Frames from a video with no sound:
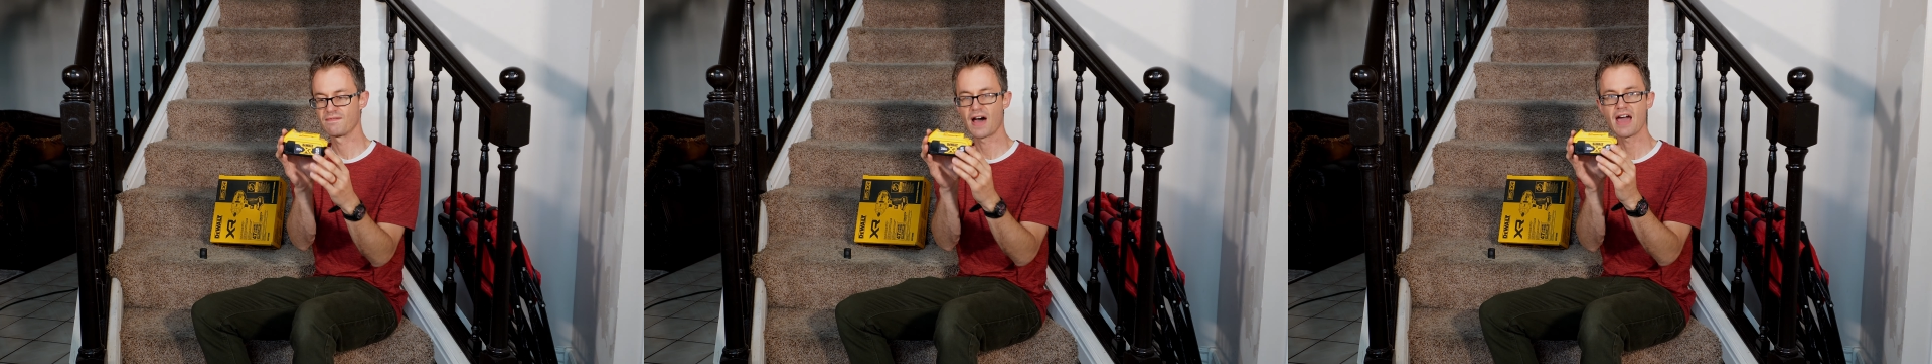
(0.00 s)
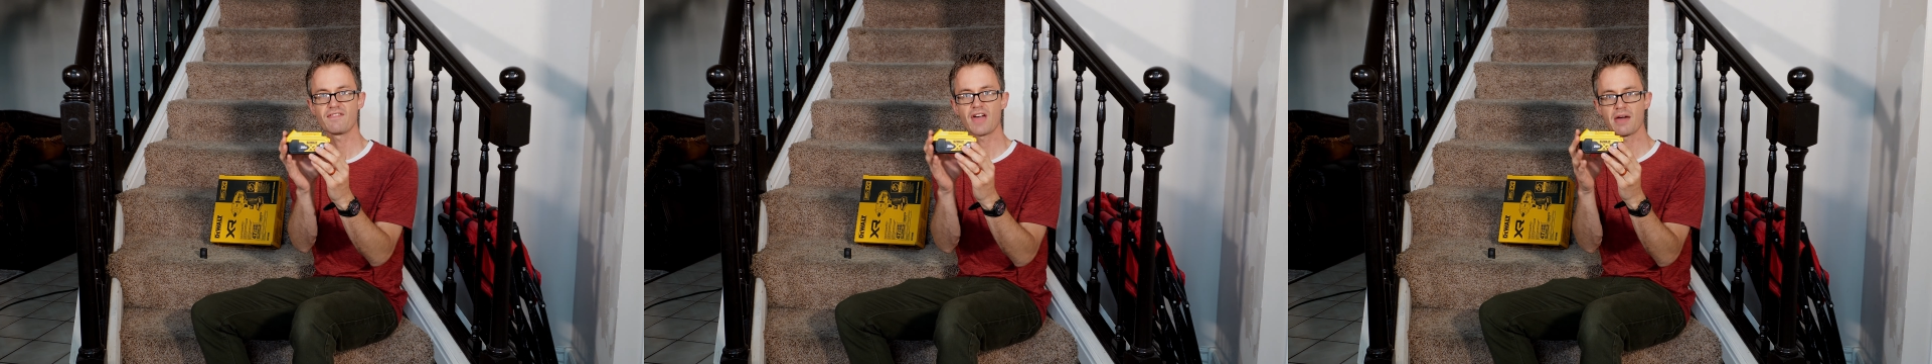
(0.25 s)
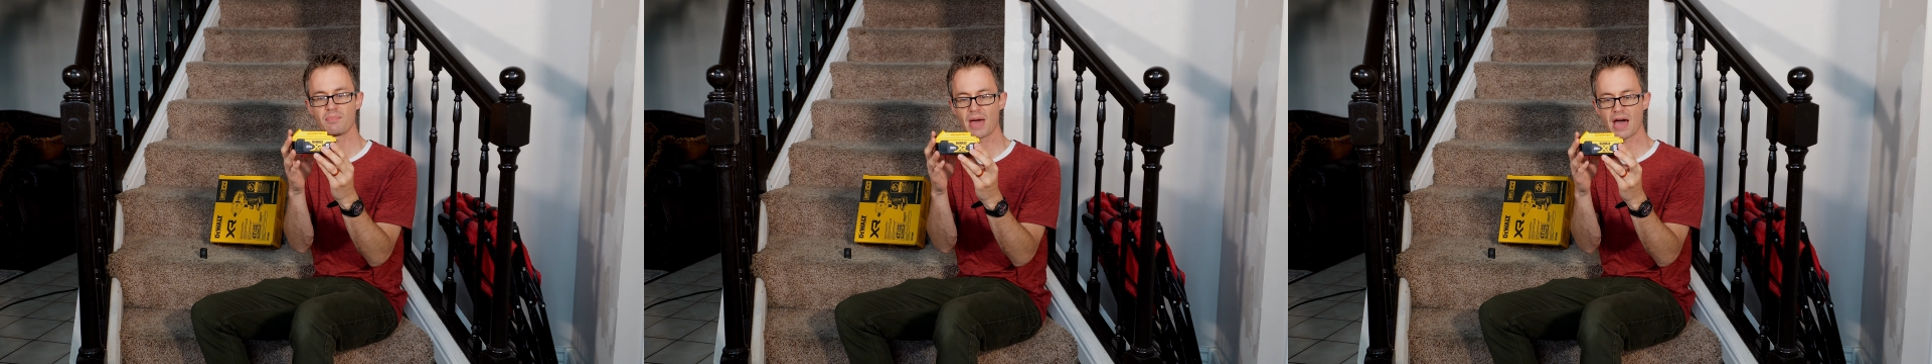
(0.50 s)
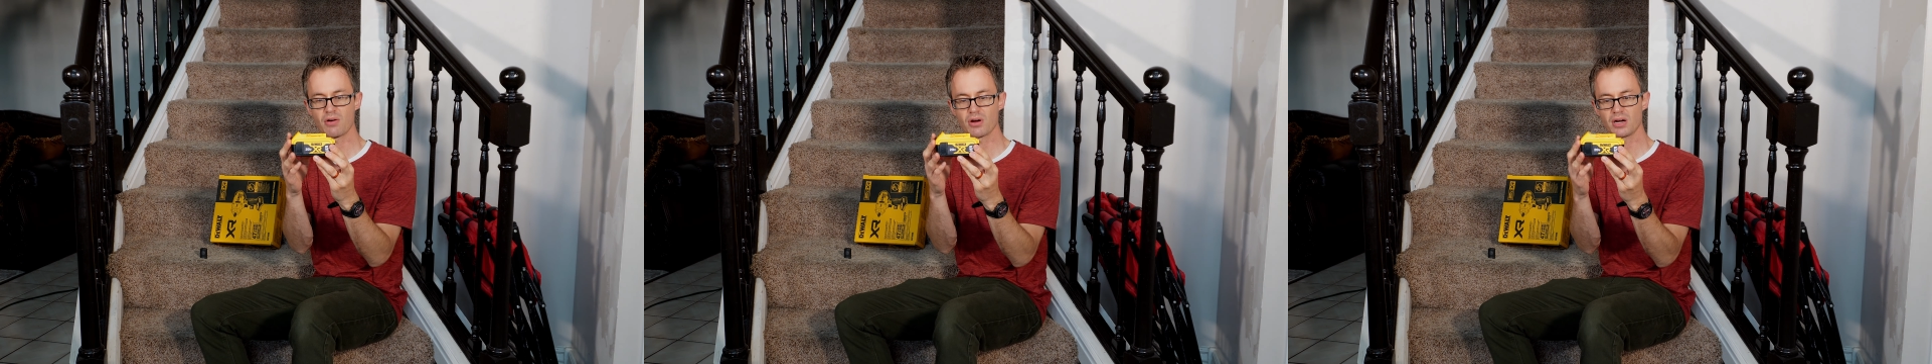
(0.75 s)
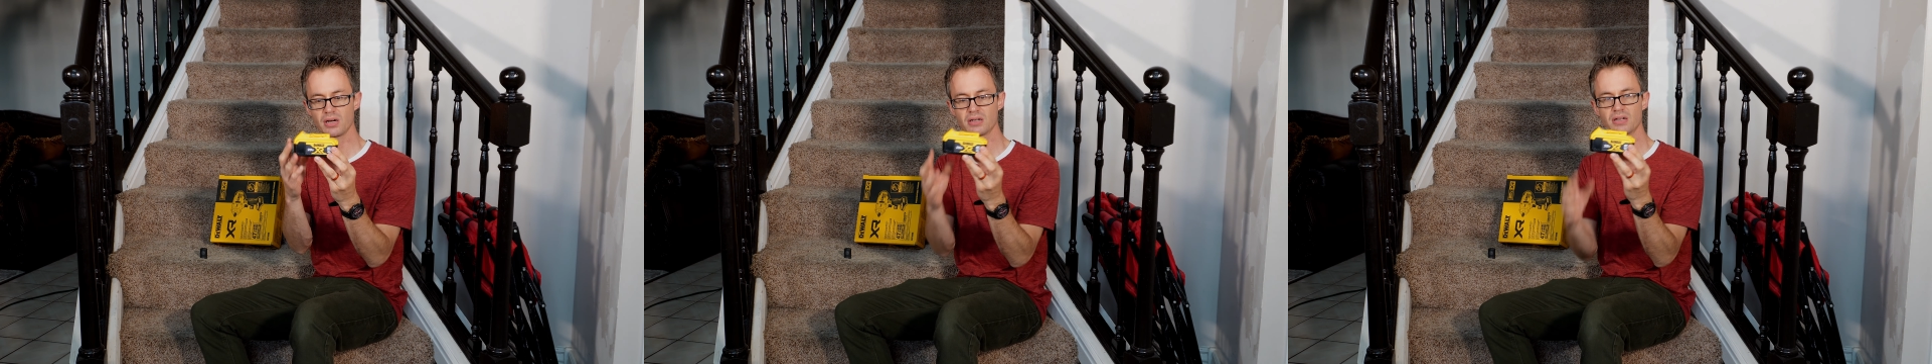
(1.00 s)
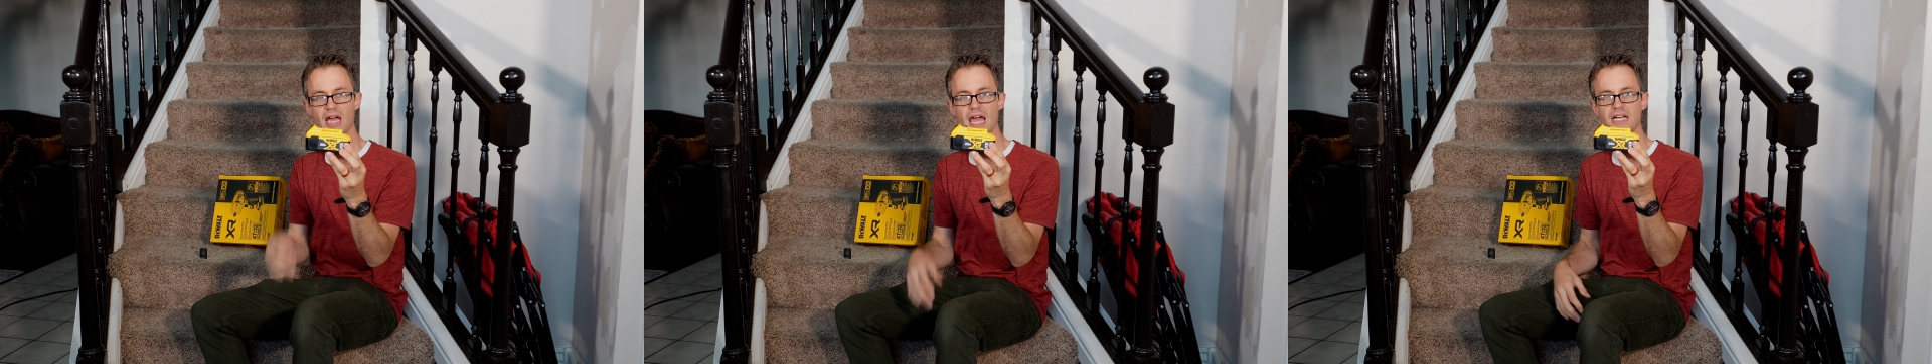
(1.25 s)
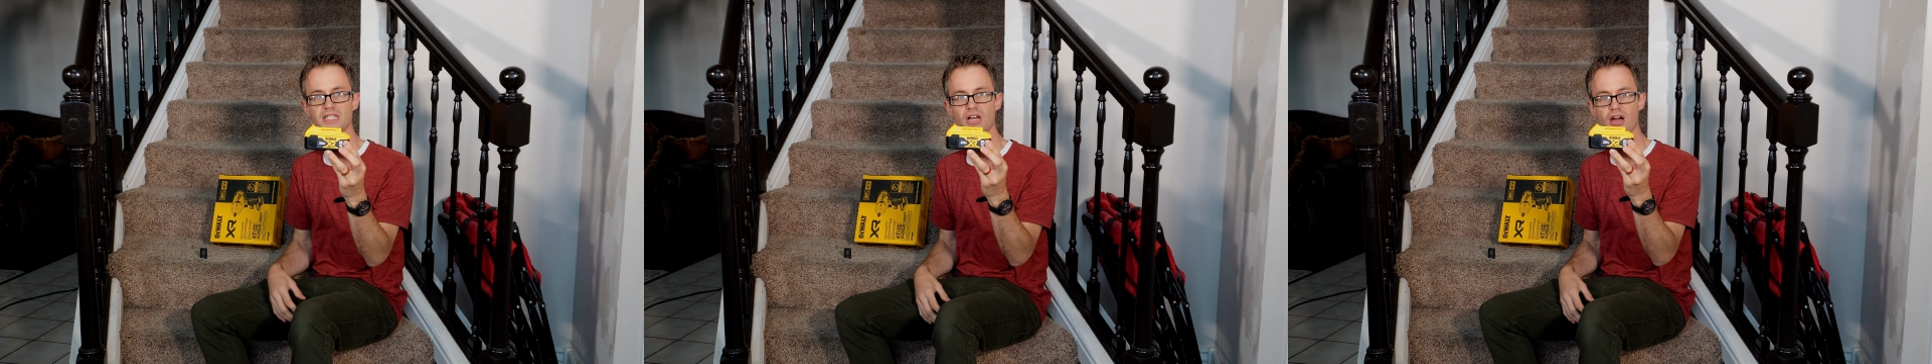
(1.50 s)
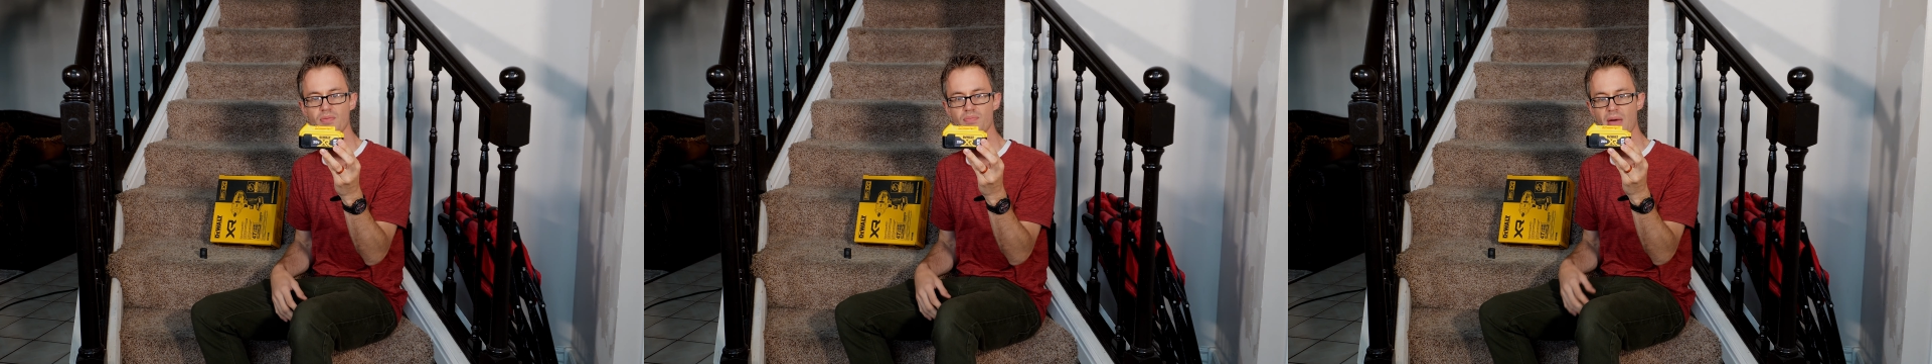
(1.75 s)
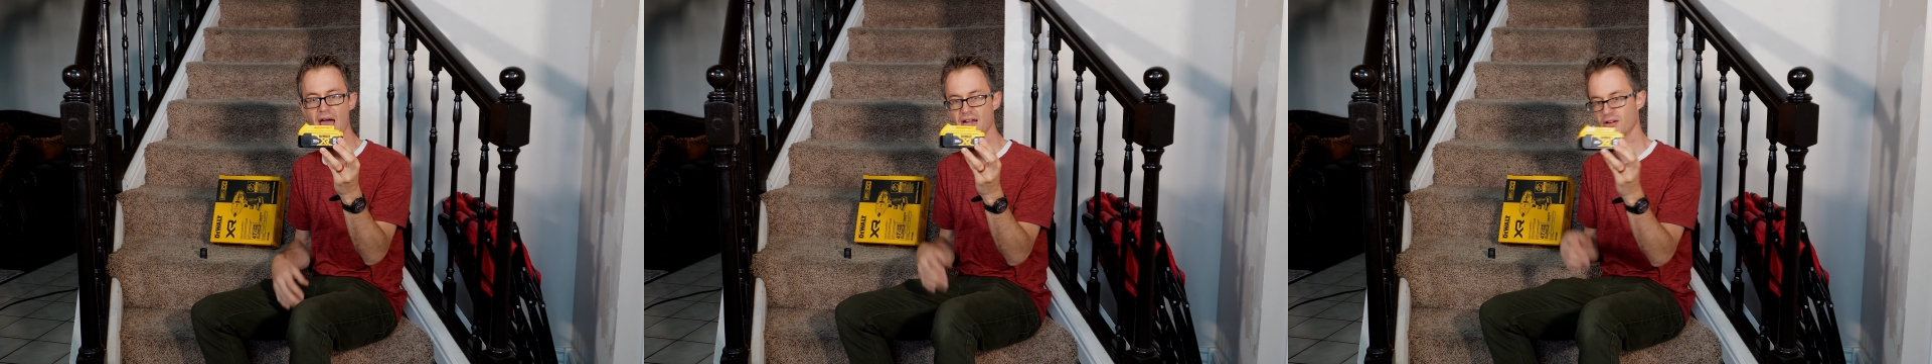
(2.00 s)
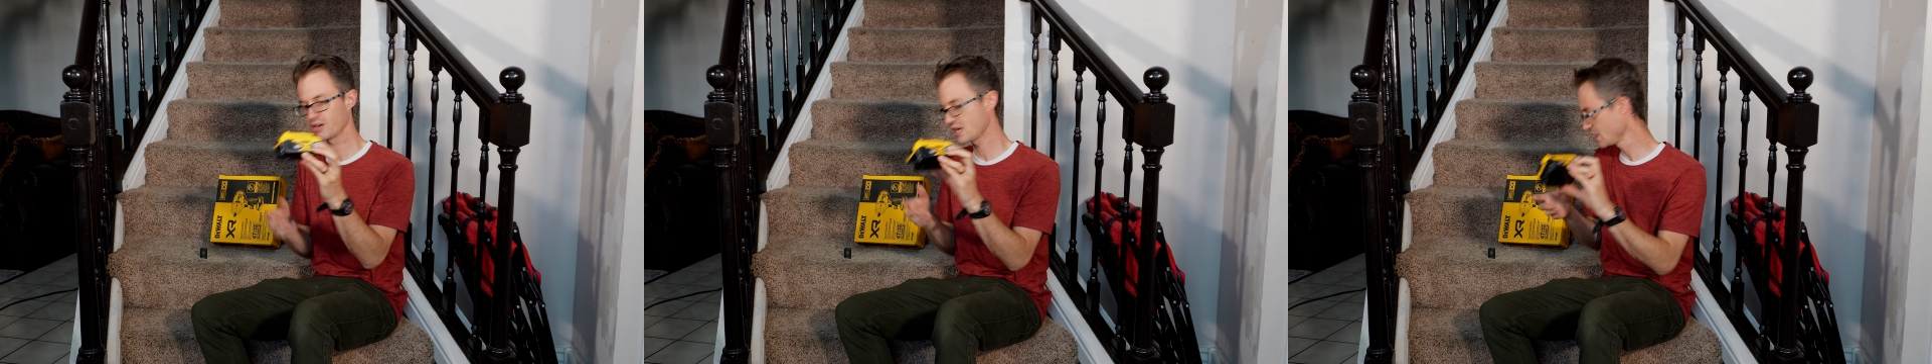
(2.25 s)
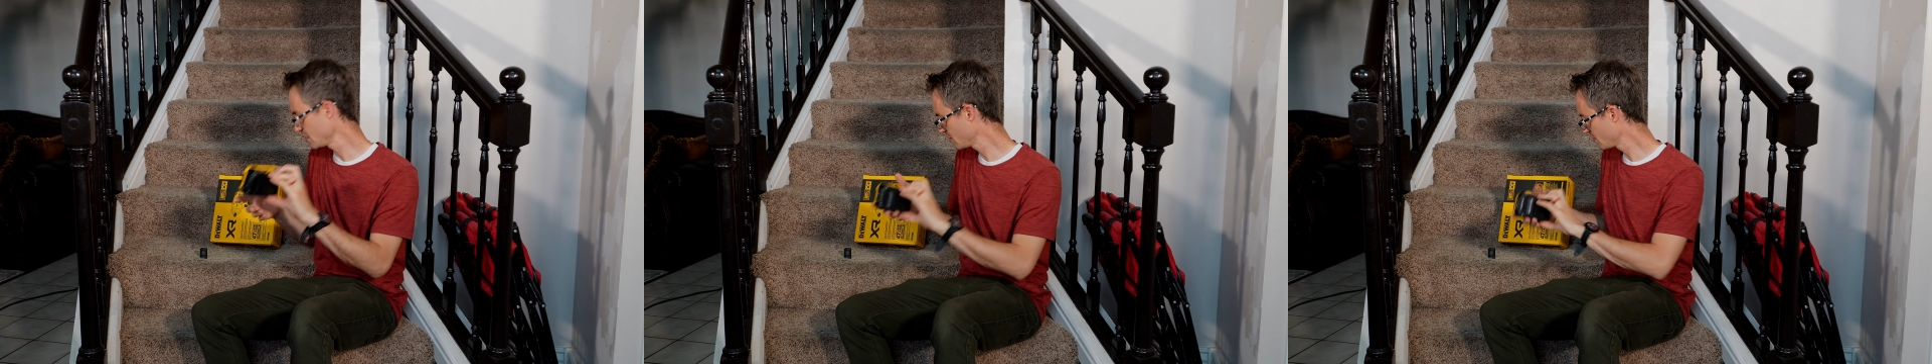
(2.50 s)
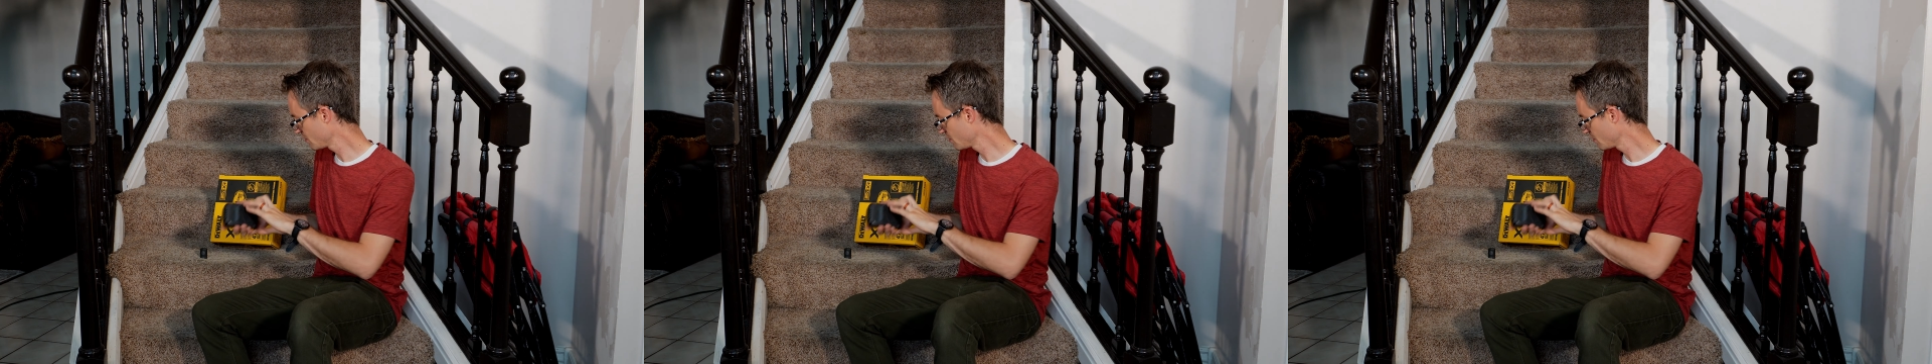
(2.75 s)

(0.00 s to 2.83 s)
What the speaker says: 5 amp hour XR battery,